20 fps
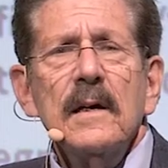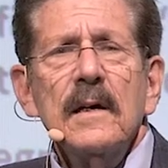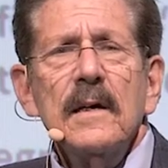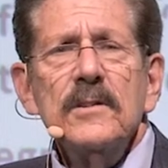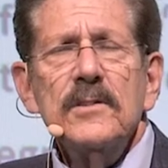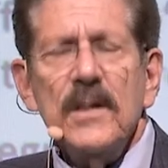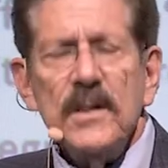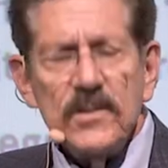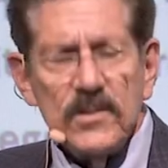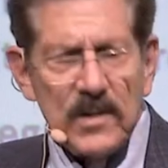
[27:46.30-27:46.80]

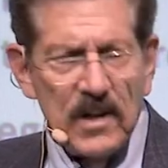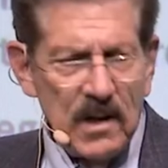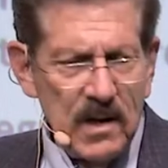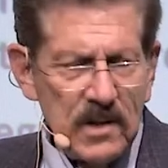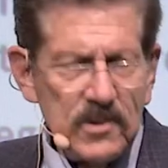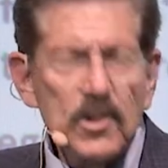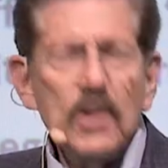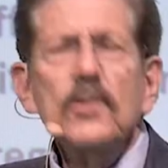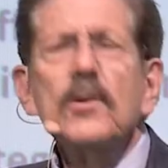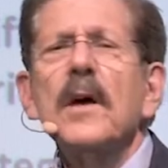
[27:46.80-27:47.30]
He says,
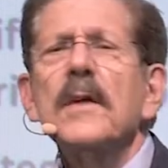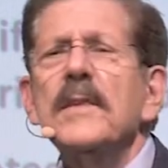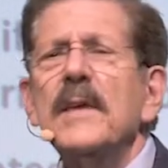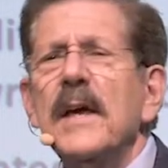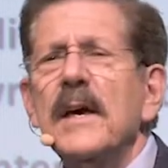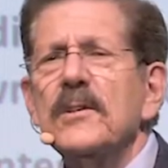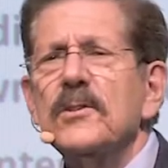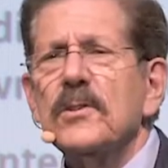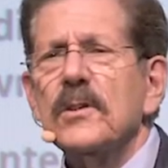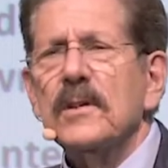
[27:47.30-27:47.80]
turn on
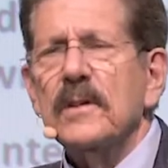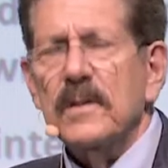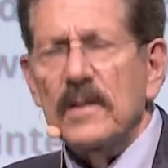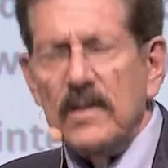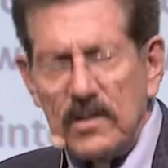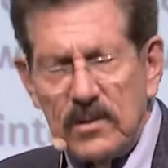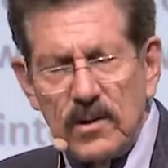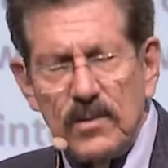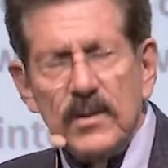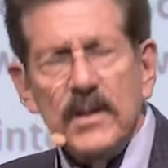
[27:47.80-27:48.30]
the engine.
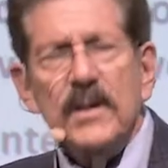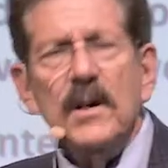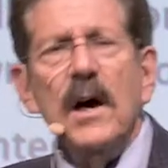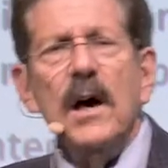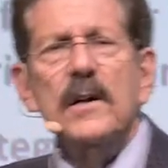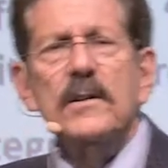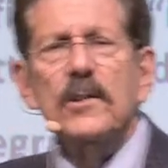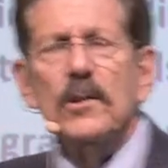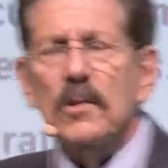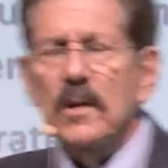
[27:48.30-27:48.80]
And you turn it
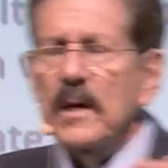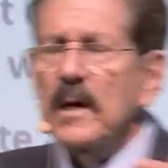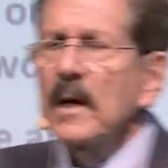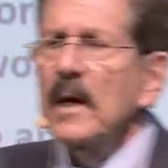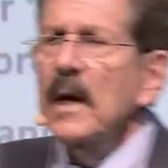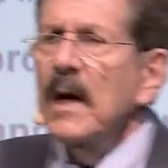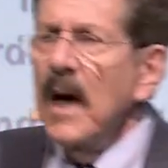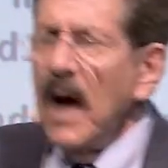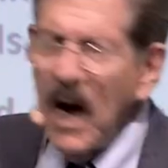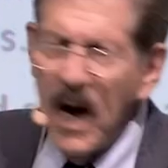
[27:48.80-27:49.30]
on.
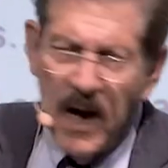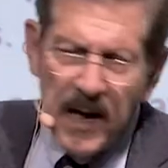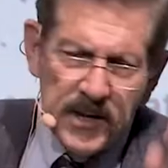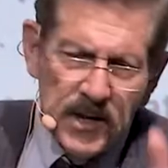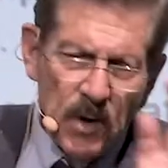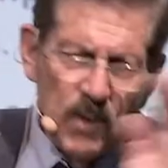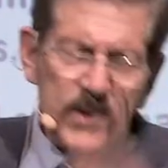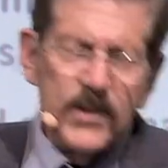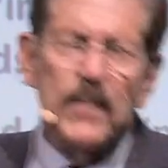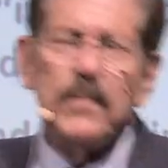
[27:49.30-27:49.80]
I
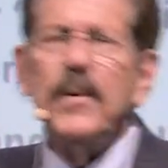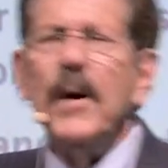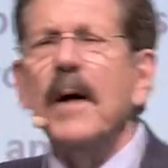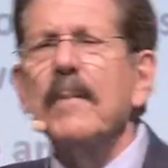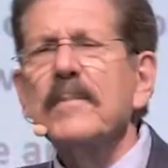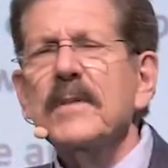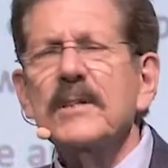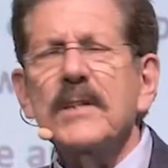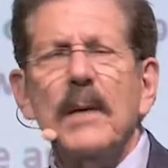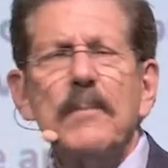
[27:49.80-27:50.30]
know what the
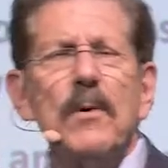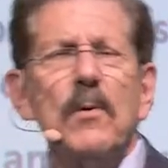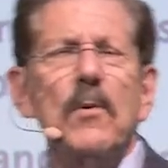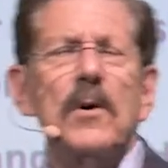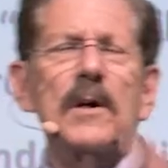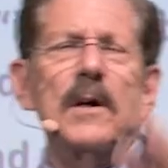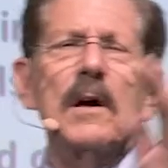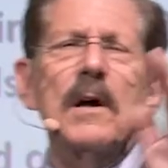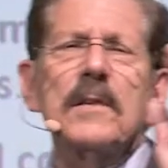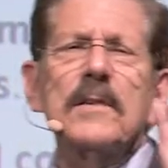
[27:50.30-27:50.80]
problem is. I've been
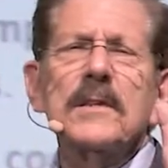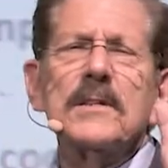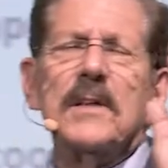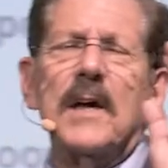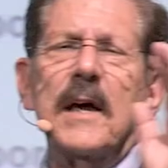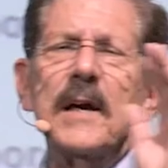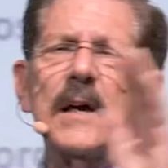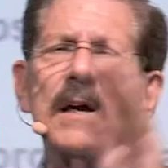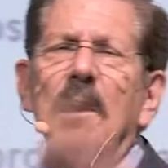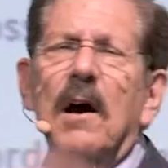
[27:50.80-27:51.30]
working on this
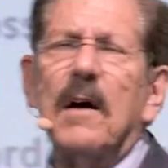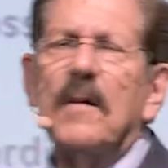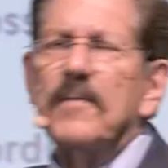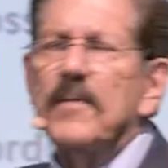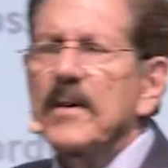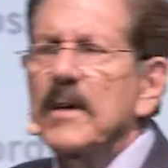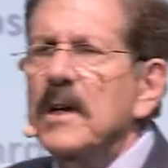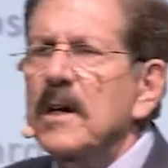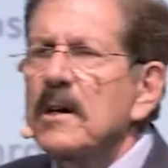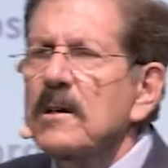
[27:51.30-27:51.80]
kind of car
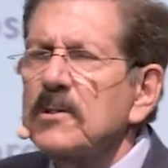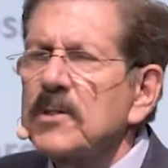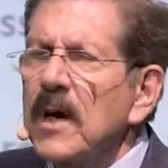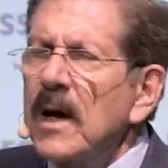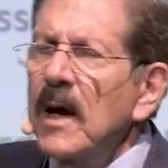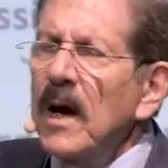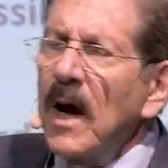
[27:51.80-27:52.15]
for years.